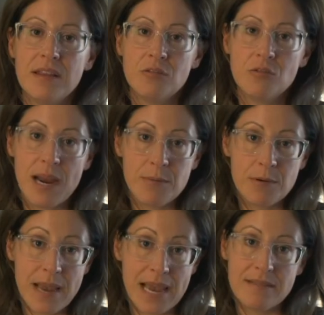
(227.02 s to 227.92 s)
little
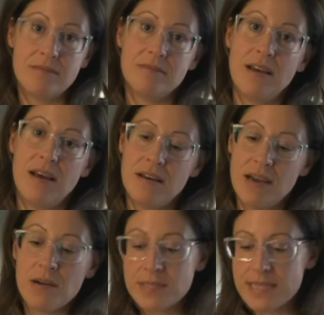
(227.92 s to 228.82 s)
grabber mat
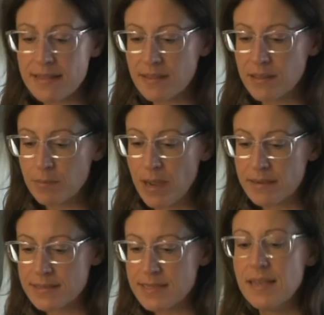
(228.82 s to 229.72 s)
outside the litter
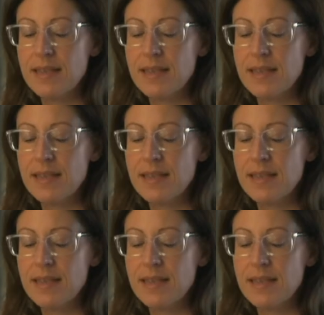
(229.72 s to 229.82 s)
box